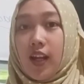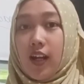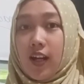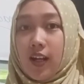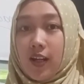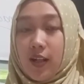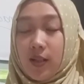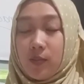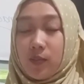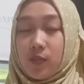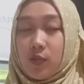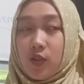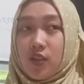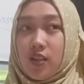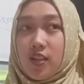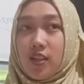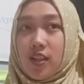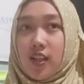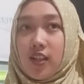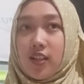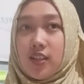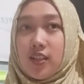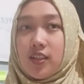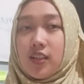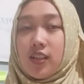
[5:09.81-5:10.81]
I am not
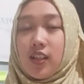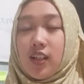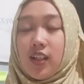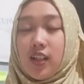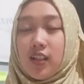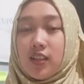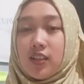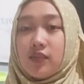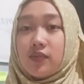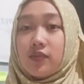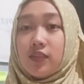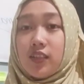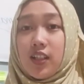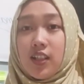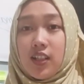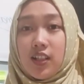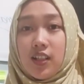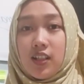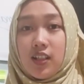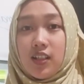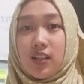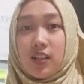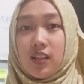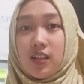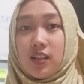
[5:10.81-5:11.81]
saying alif
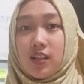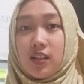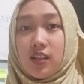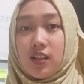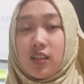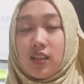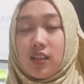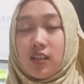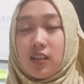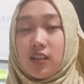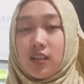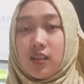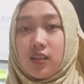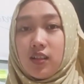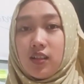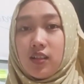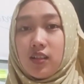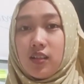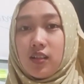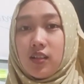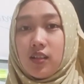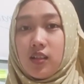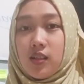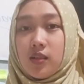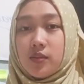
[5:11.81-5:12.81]

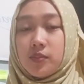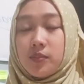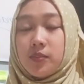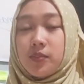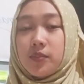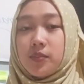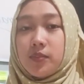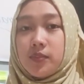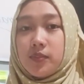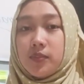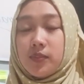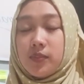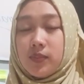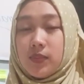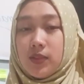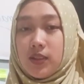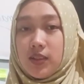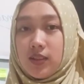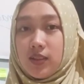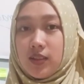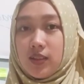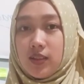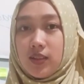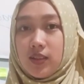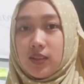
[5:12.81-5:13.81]
lam
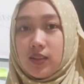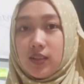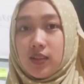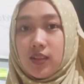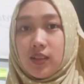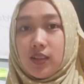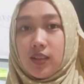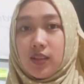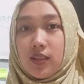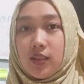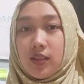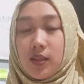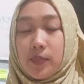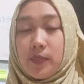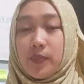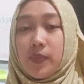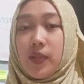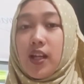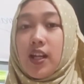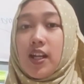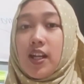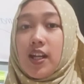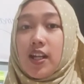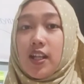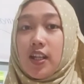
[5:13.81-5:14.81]
mim
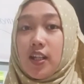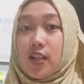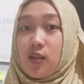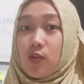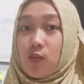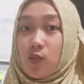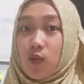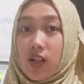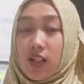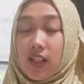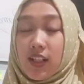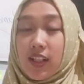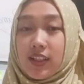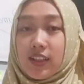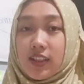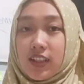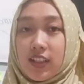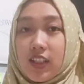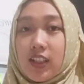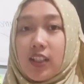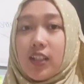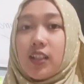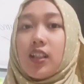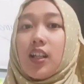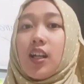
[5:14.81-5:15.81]
is one
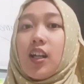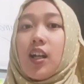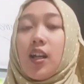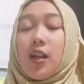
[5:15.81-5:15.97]
letter,